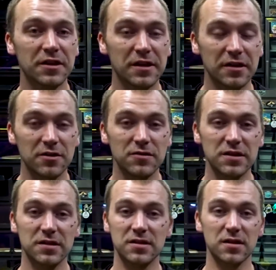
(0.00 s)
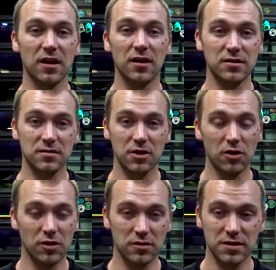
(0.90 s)
that uses
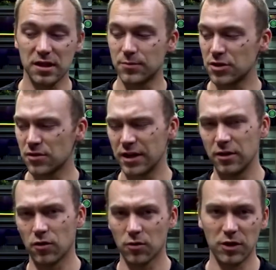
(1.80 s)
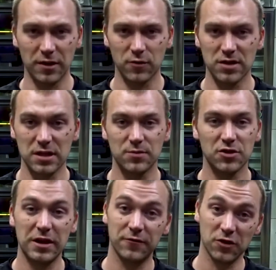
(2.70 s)
cocoa substrate or whatever
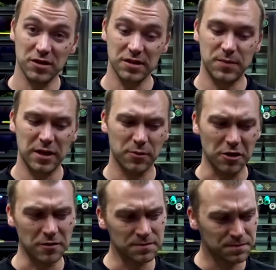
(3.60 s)
substrate versus paper.